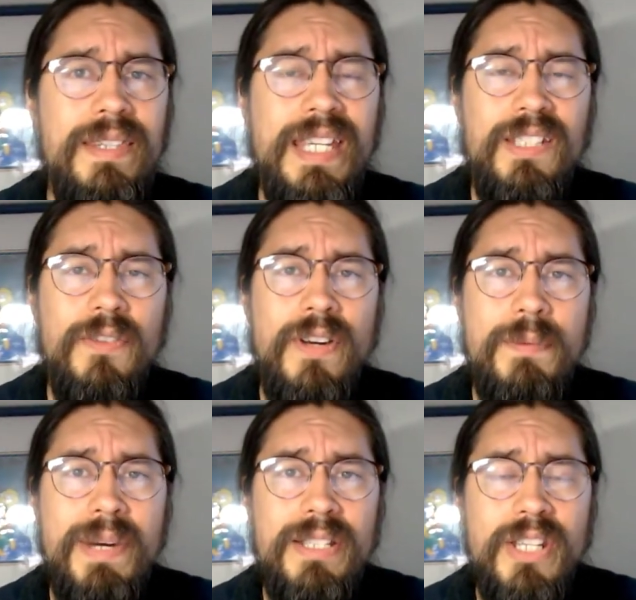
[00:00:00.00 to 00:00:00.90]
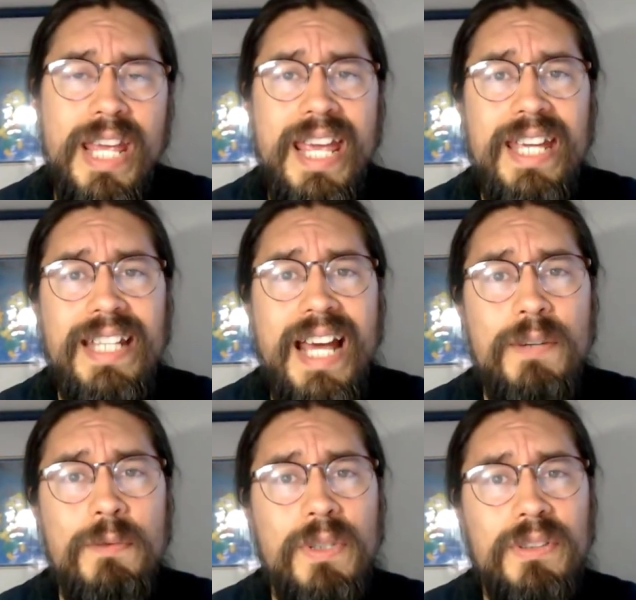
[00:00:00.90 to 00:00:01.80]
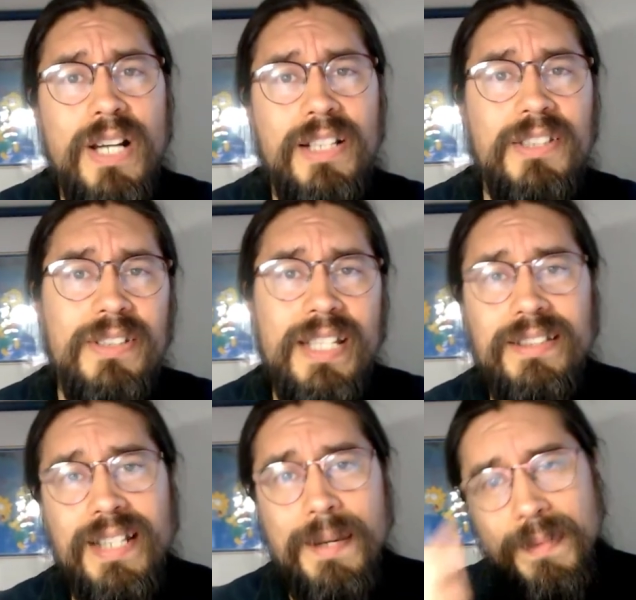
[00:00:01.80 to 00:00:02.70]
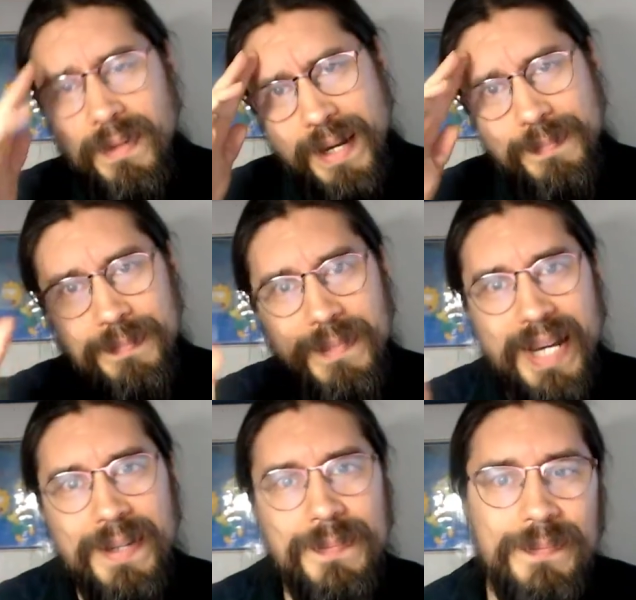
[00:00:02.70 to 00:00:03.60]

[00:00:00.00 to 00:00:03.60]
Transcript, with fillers: Thank you very much, and I will talk to you next time. All right, bye.